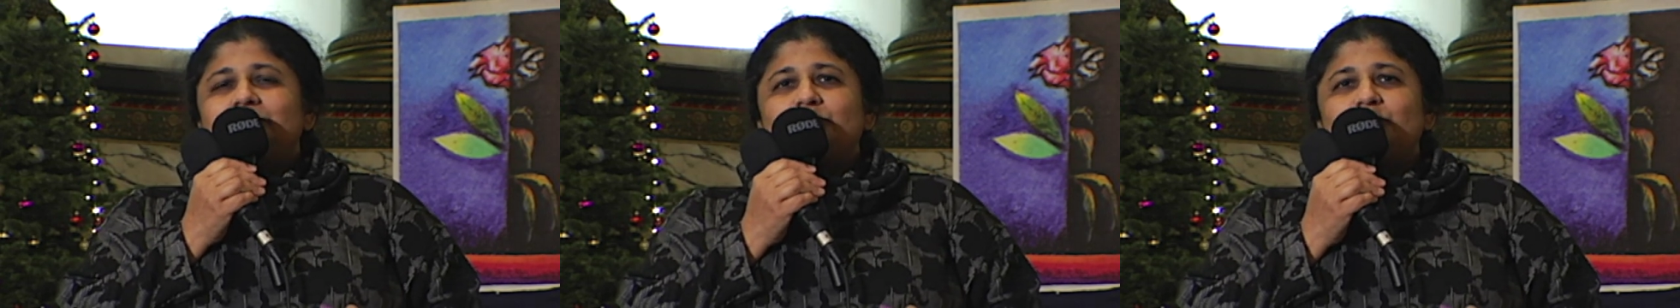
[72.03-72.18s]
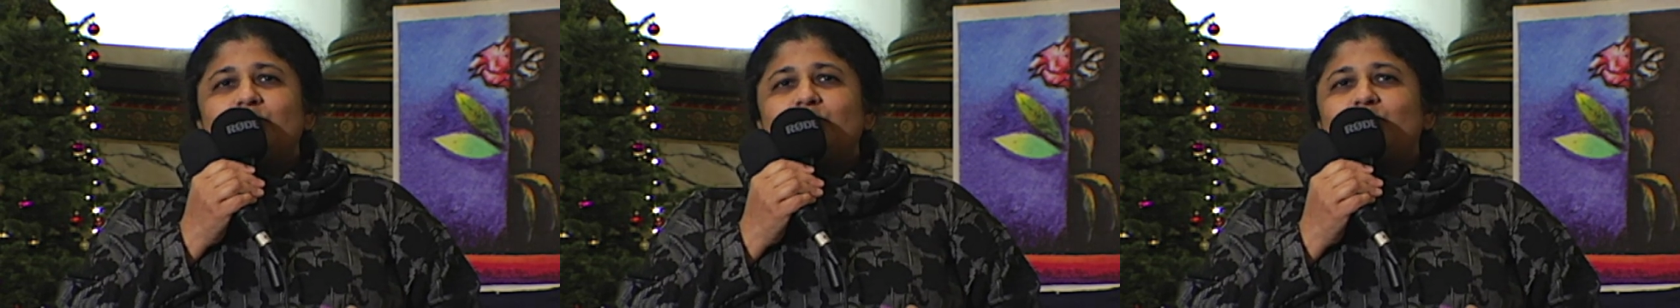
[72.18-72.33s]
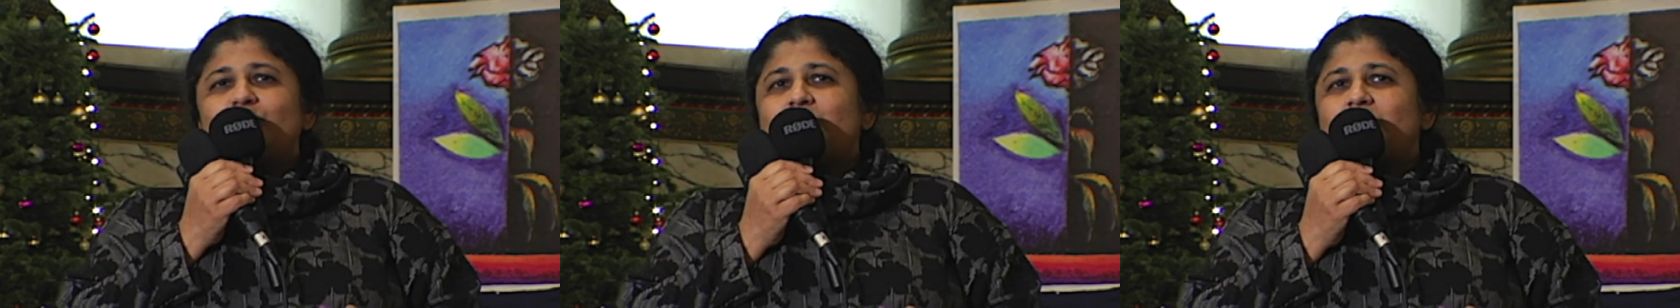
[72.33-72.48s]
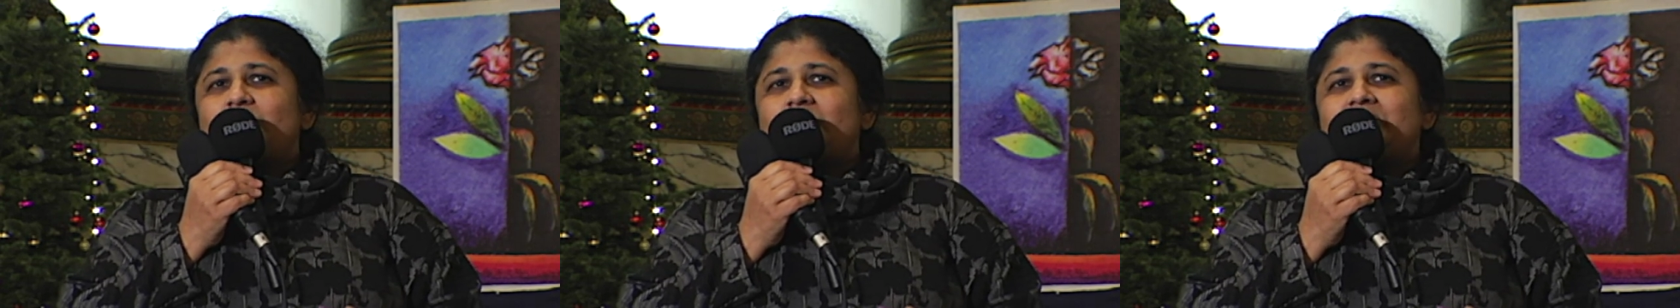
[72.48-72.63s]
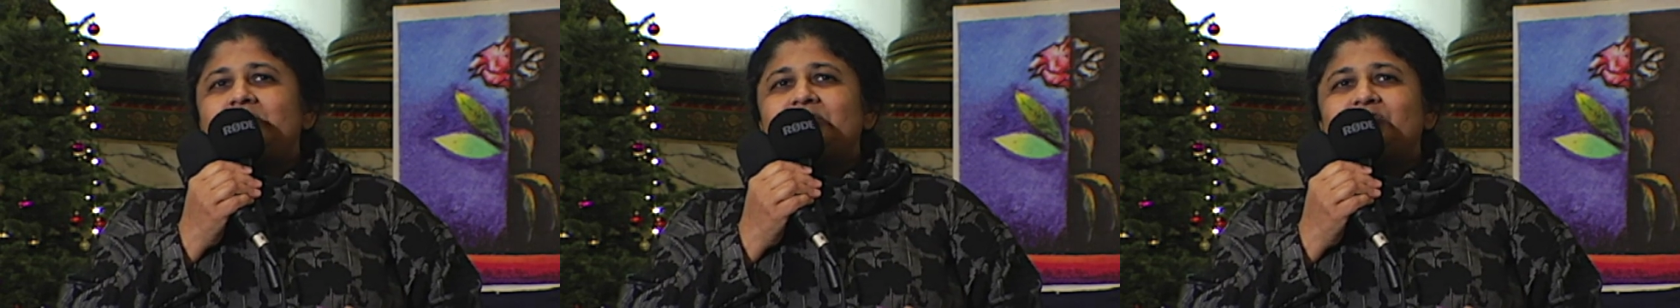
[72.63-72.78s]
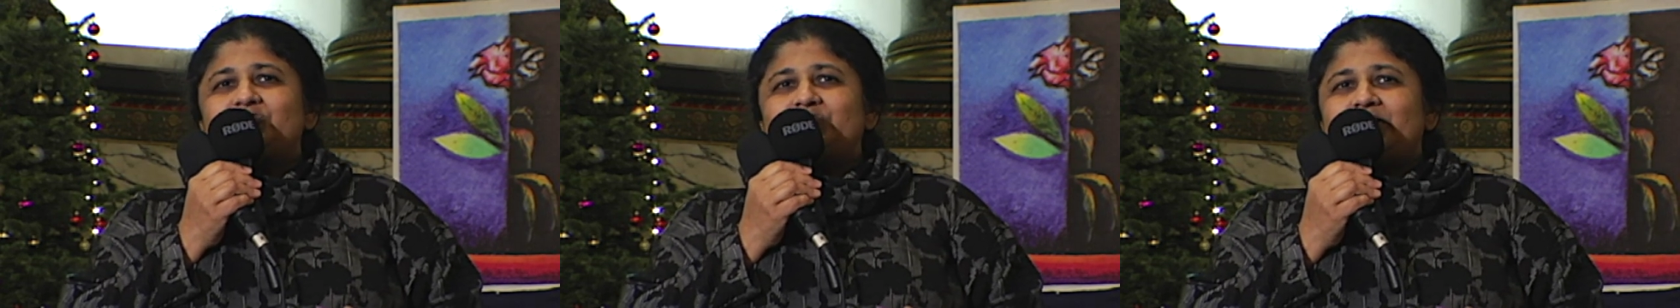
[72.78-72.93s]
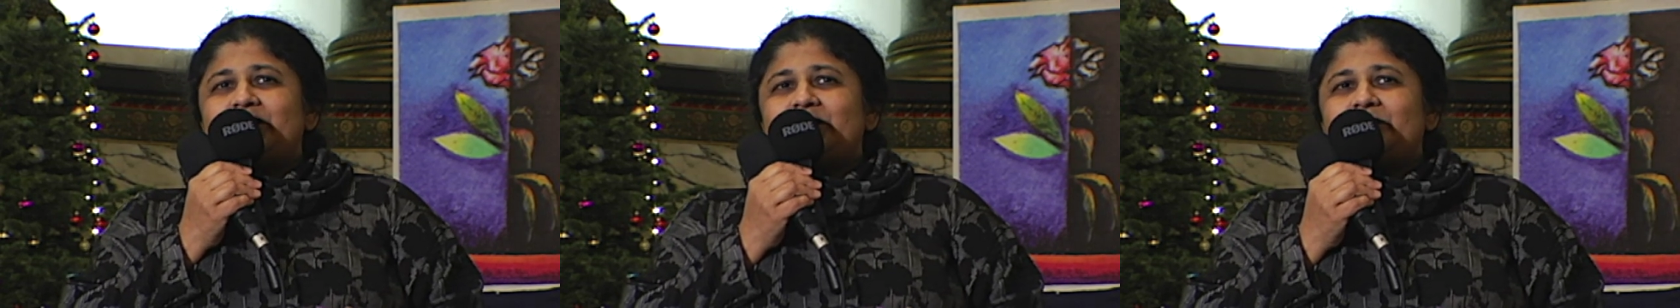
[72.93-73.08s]

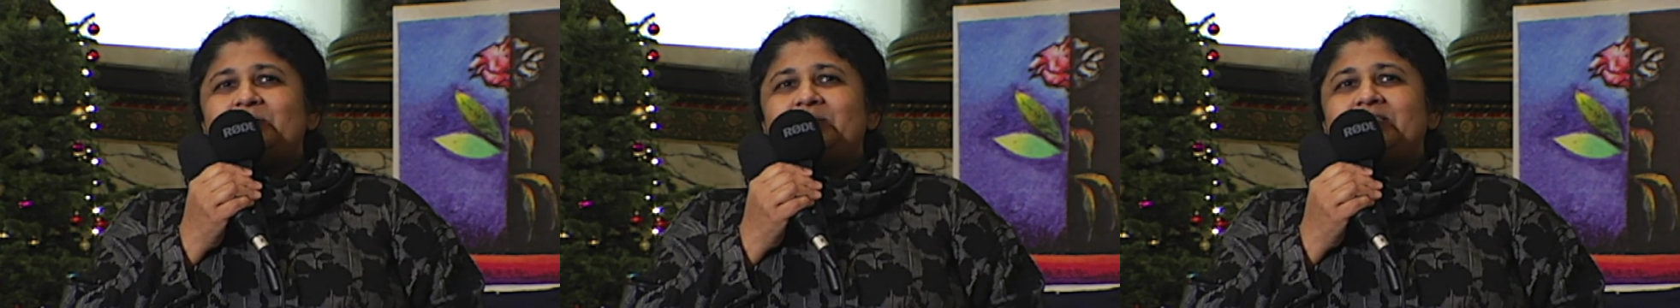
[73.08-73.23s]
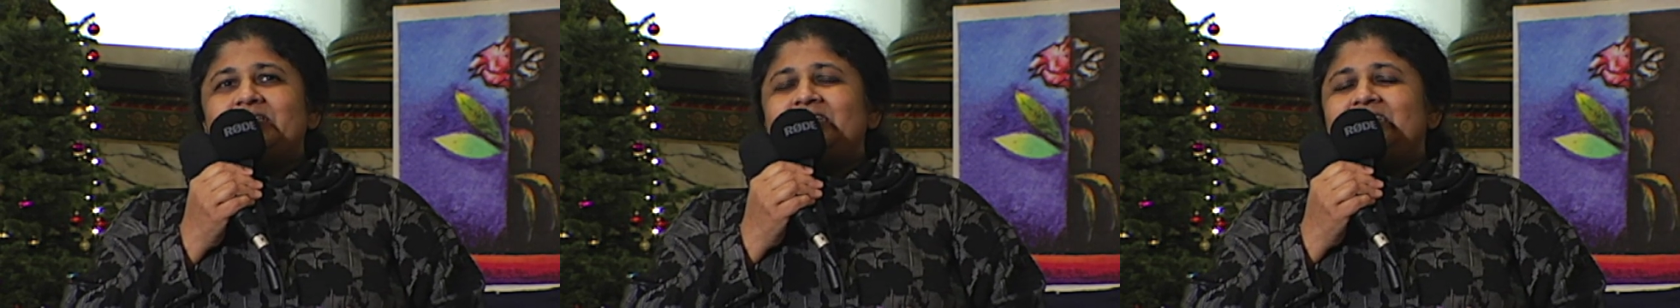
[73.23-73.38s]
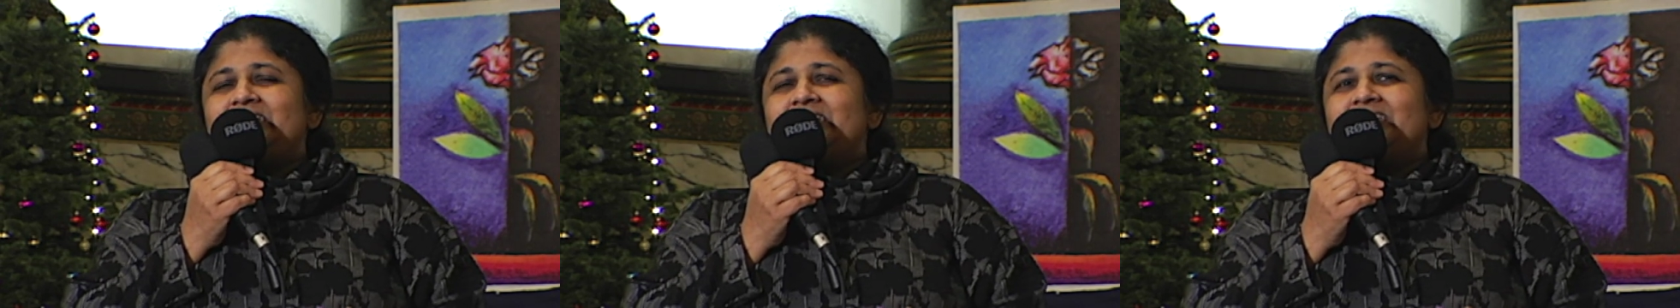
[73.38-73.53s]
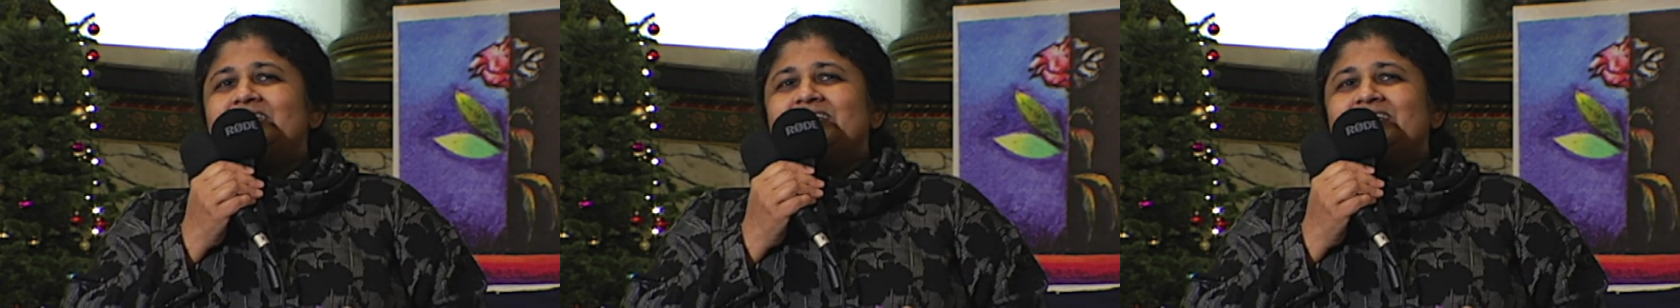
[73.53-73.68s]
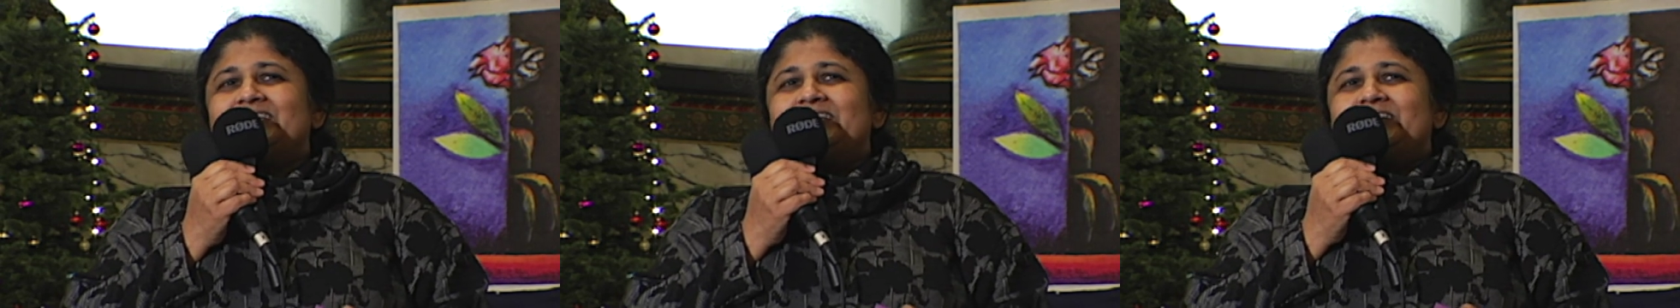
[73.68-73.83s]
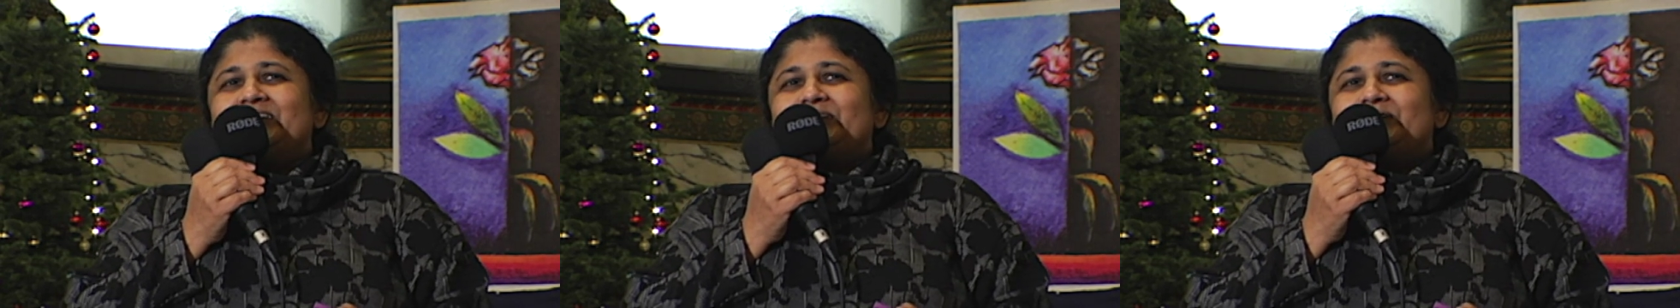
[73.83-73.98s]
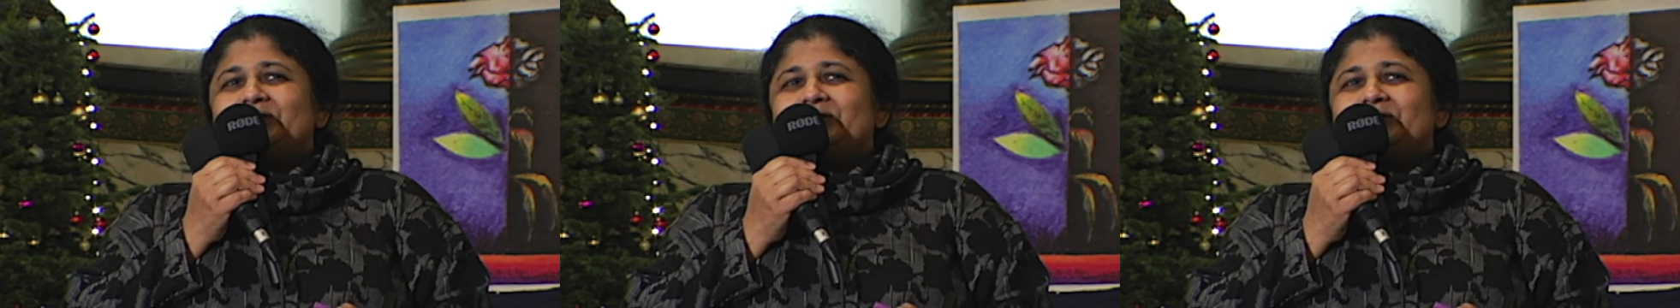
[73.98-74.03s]
Norway, Germany,